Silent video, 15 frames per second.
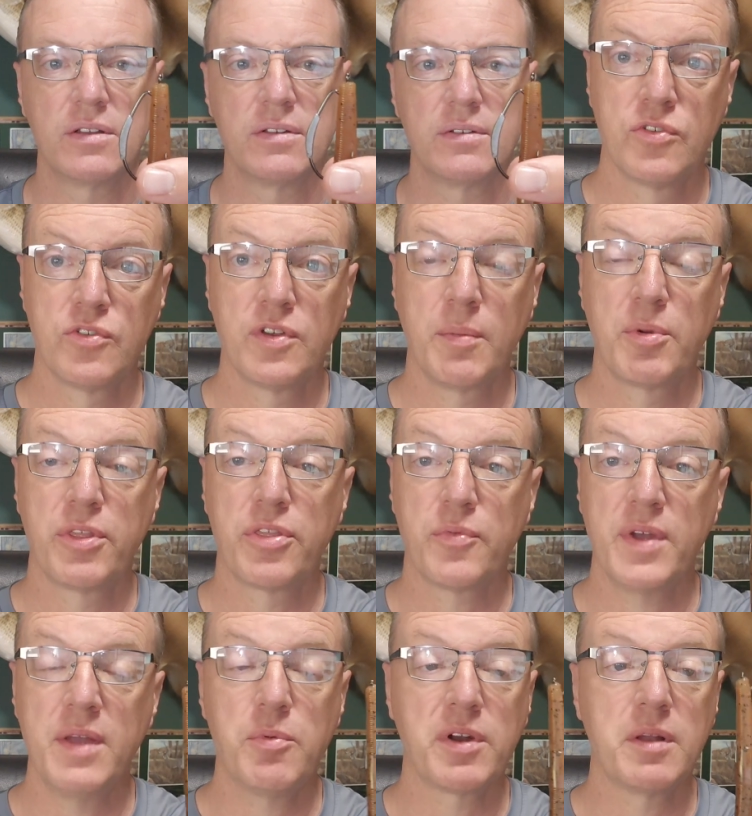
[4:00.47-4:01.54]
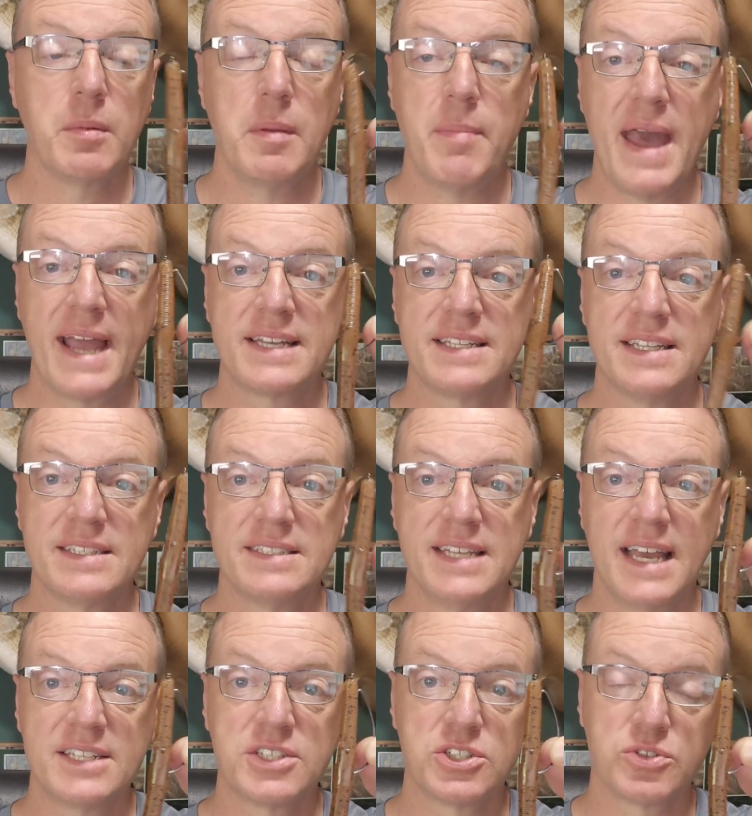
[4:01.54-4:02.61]
So number 3, we're going to be back to the
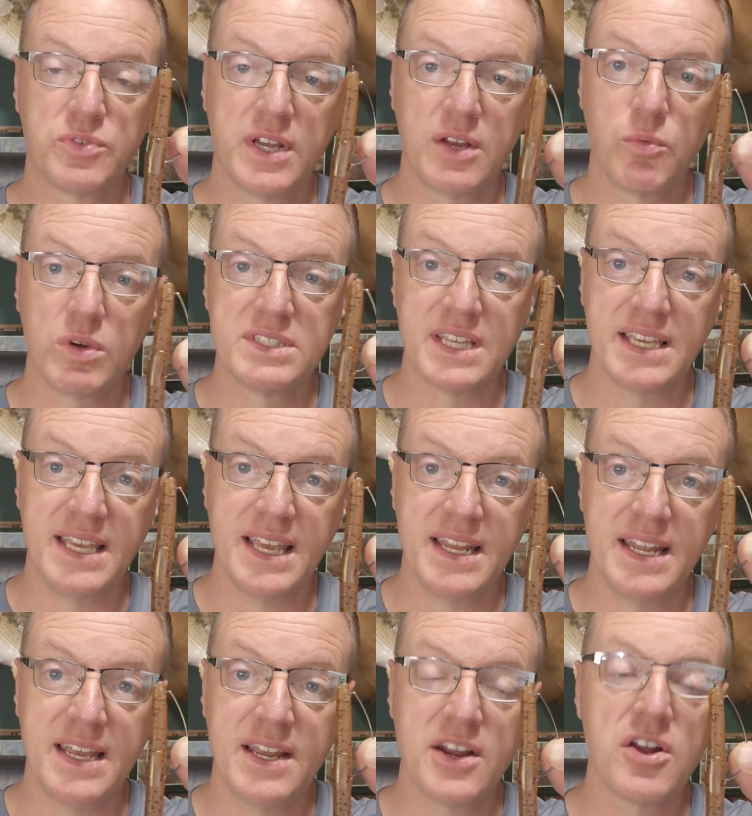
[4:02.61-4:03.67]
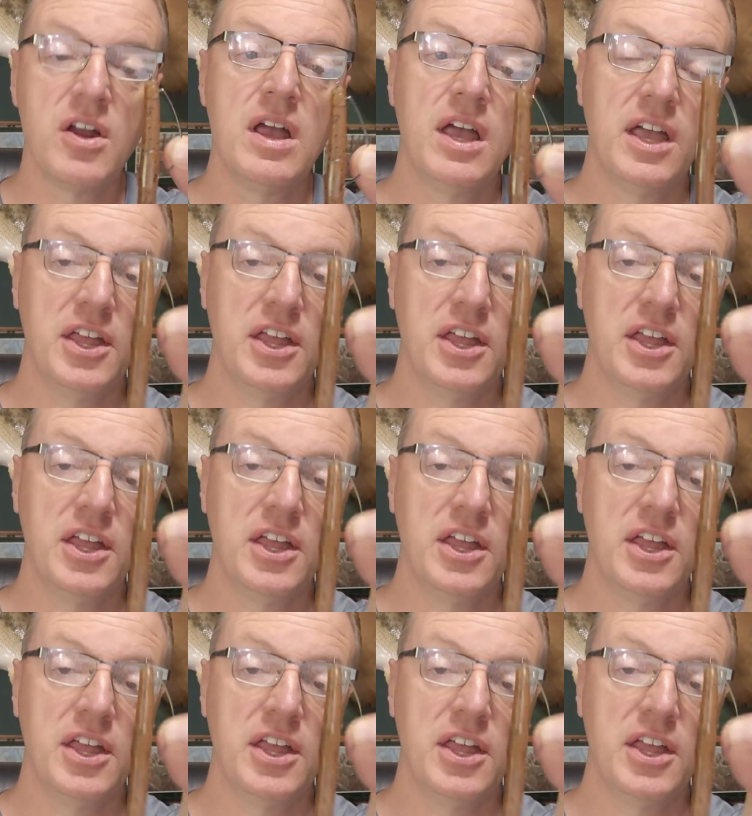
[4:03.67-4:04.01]
Texas rig once again here,